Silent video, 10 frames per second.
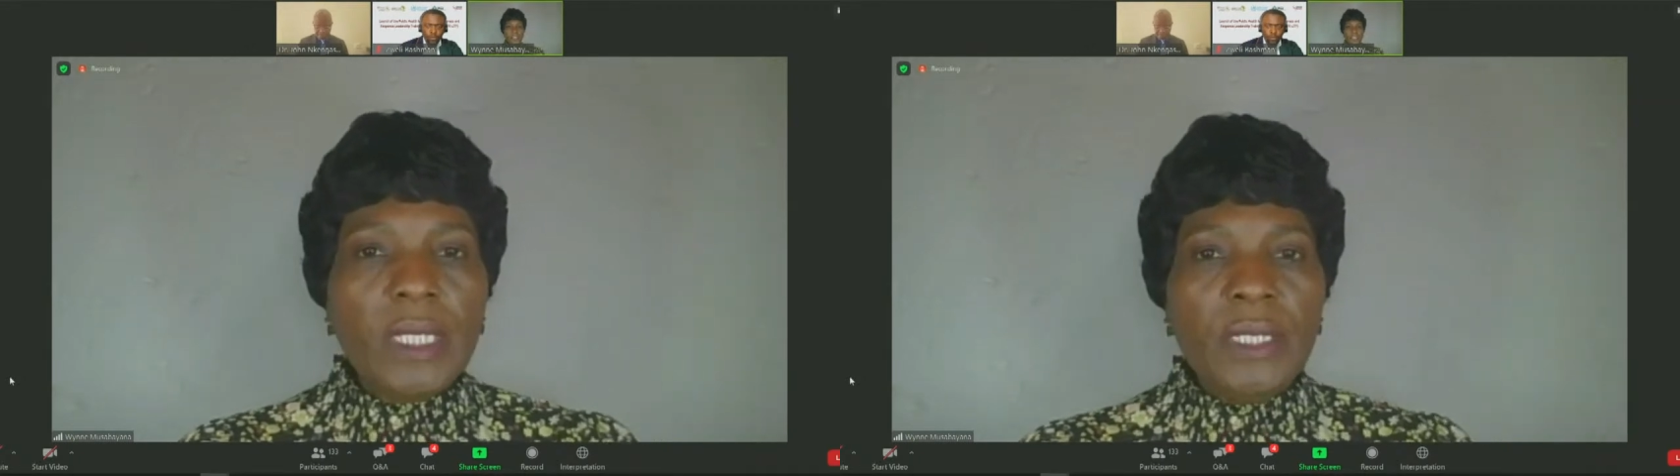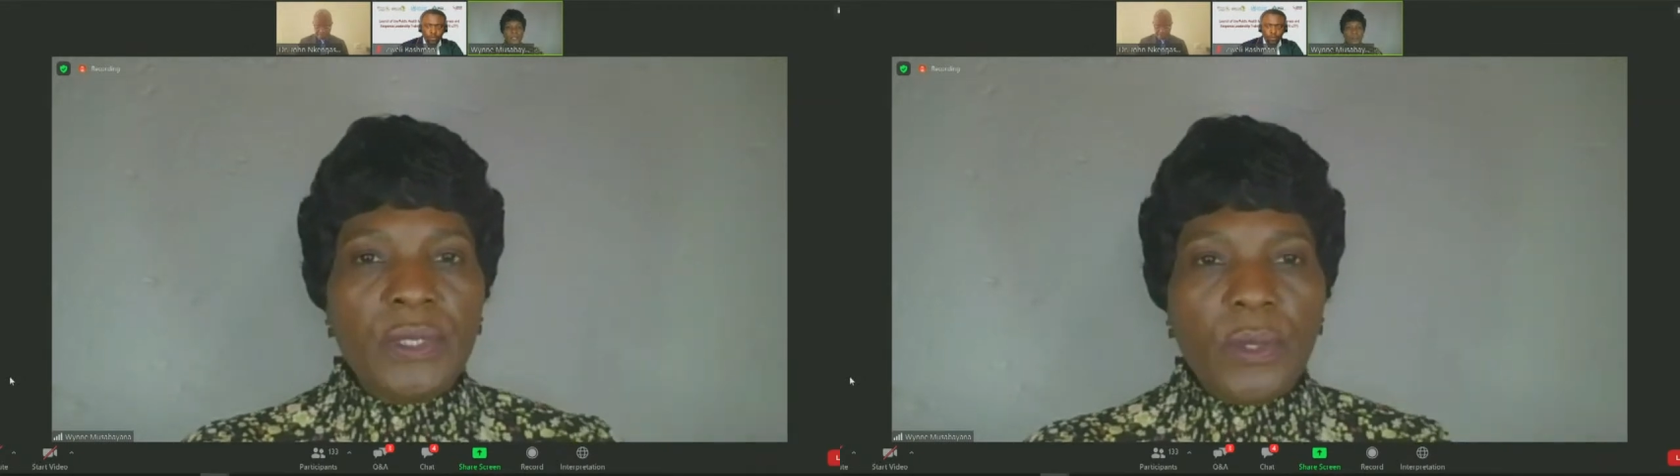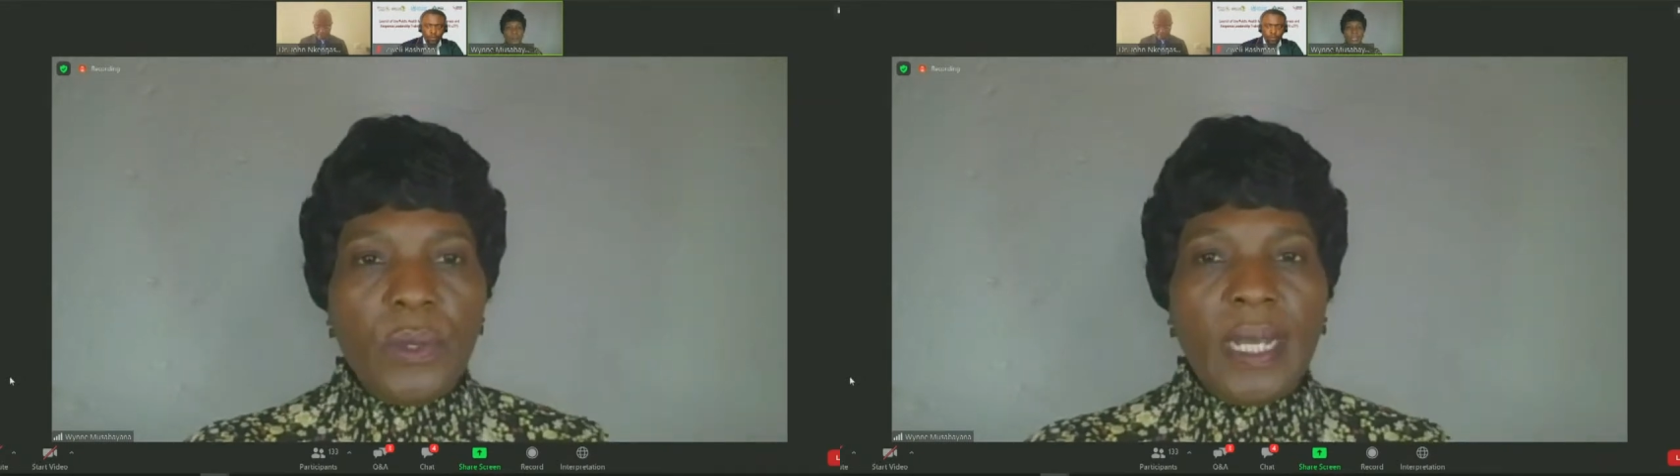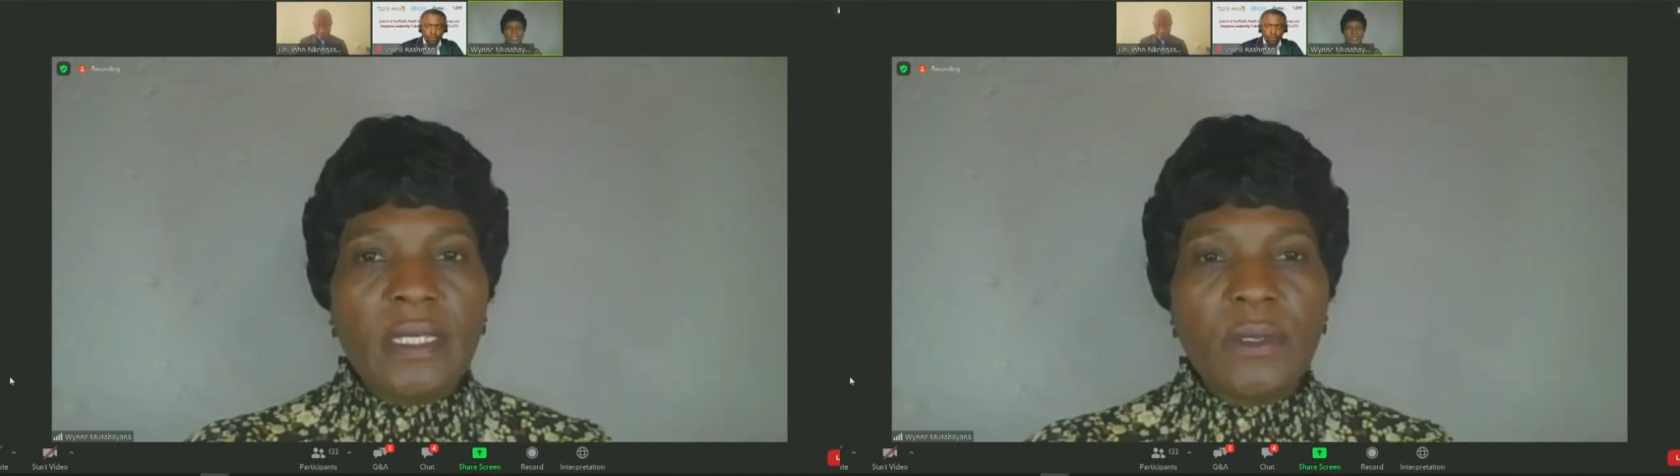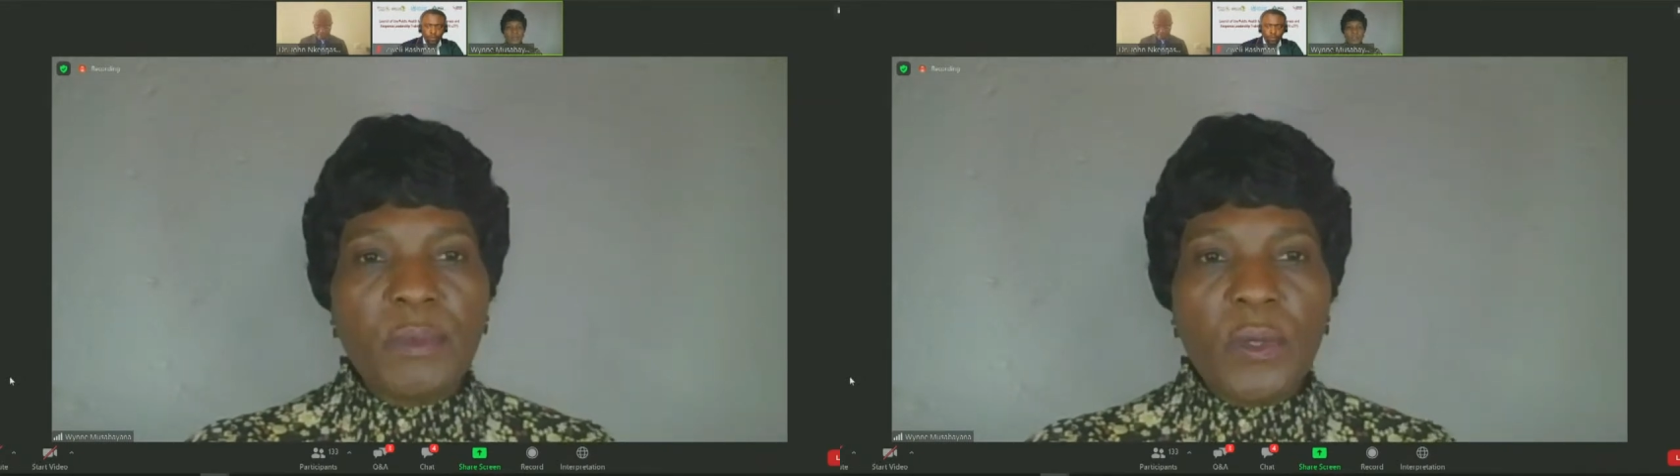So I
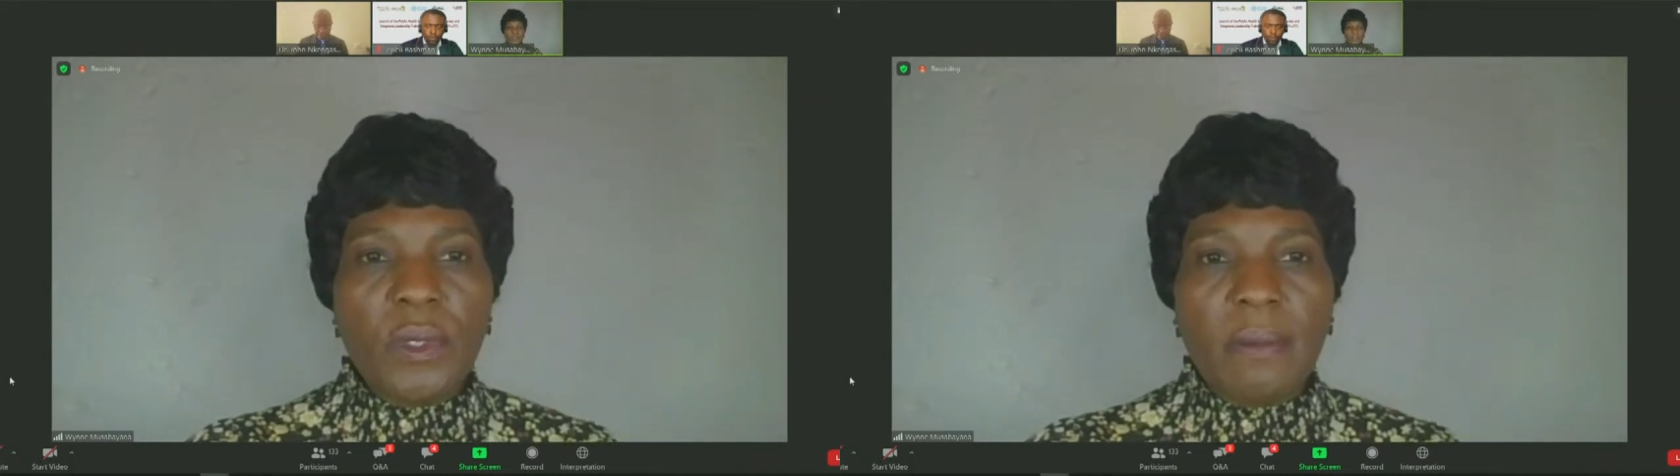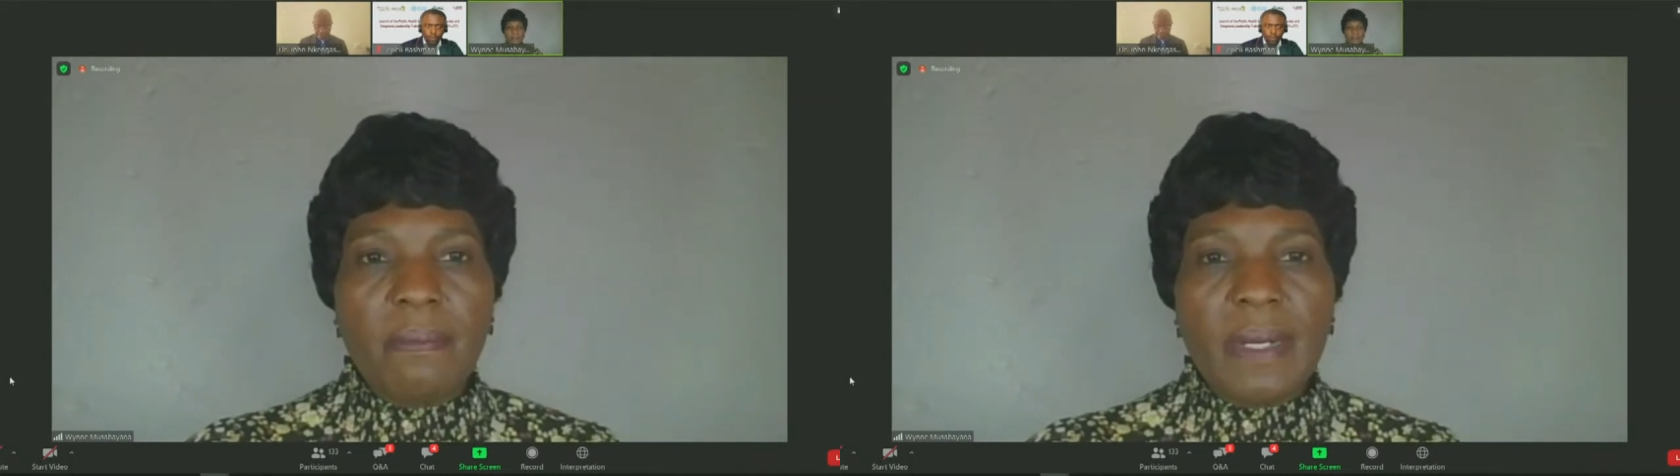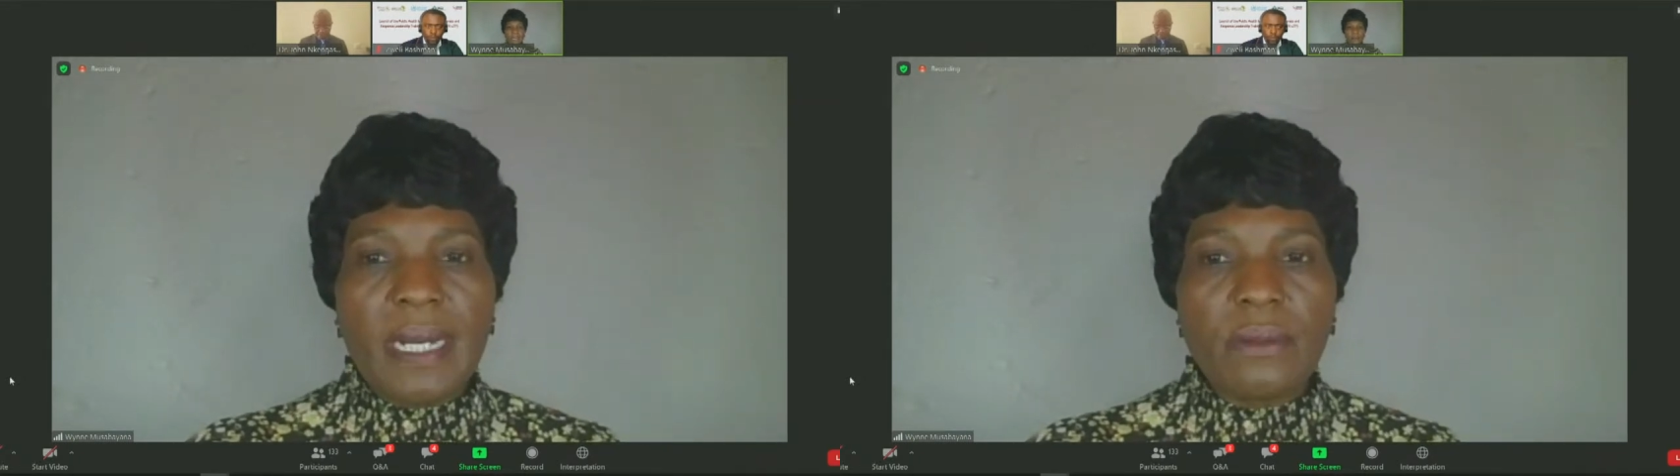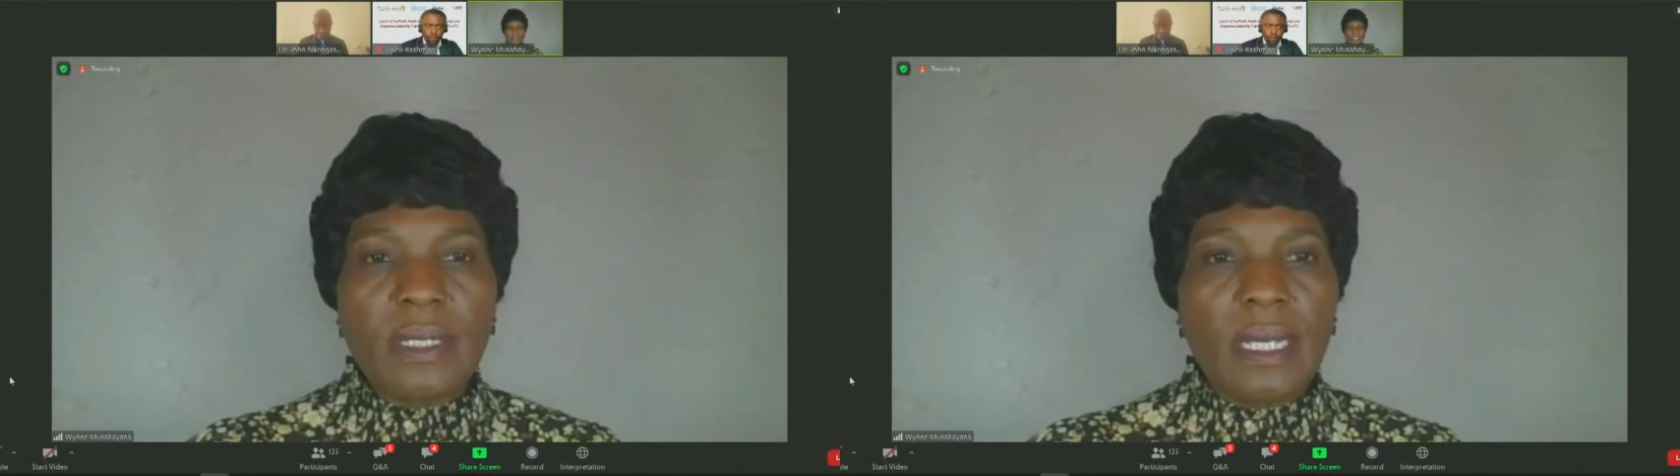spoke about